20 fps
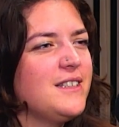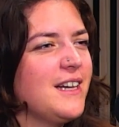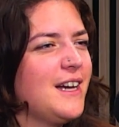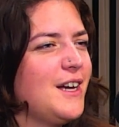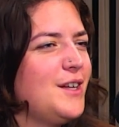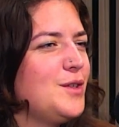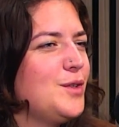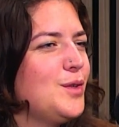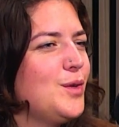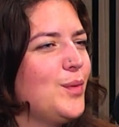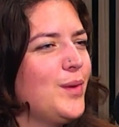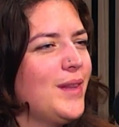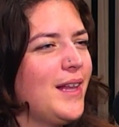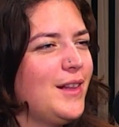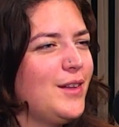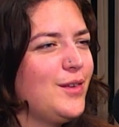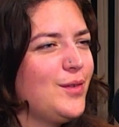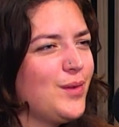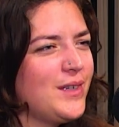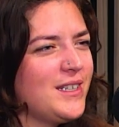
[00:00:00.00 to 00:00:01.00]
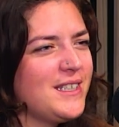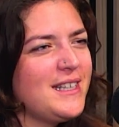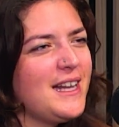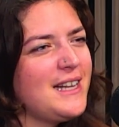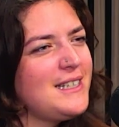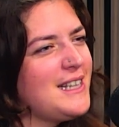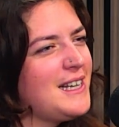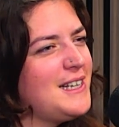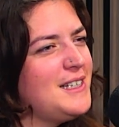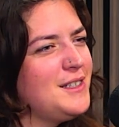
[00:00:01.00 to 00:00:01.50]
Like, I don't know what that look. What does
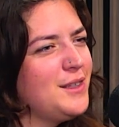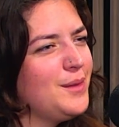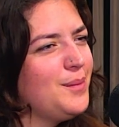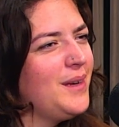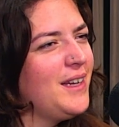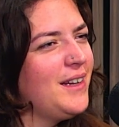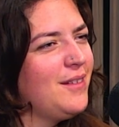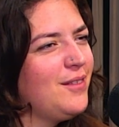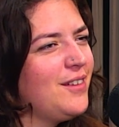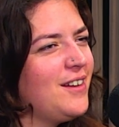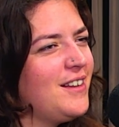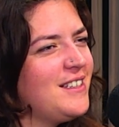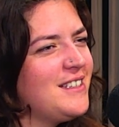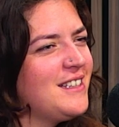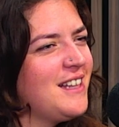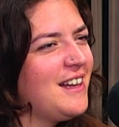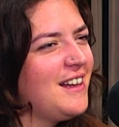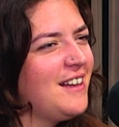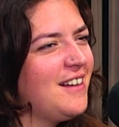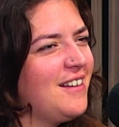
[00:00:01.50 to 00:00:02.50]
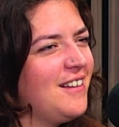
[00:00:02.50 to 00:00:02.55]
that title mean? What is that?